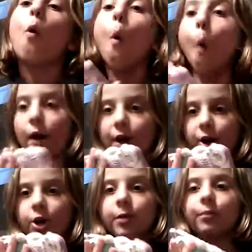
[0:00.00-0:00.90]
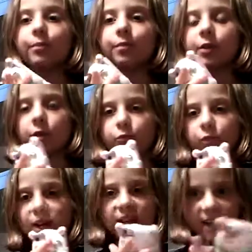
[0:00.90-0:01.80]
order
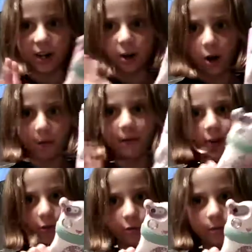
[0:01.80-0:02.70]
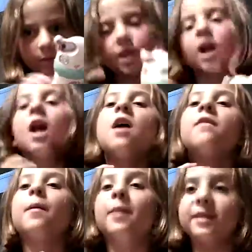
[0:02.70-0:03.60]
right here on my phone
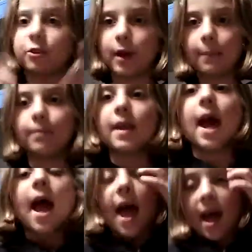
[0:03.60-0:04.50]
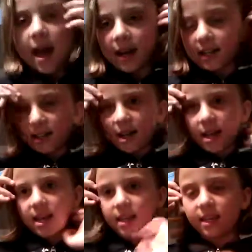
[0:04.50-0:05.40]
from Instagram, and
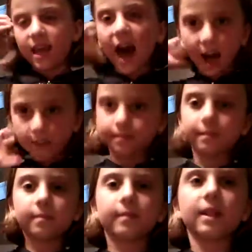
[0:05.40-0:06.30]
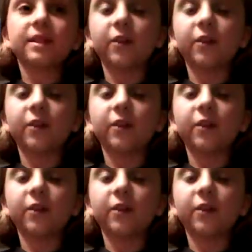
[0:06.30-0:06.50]
yeah, so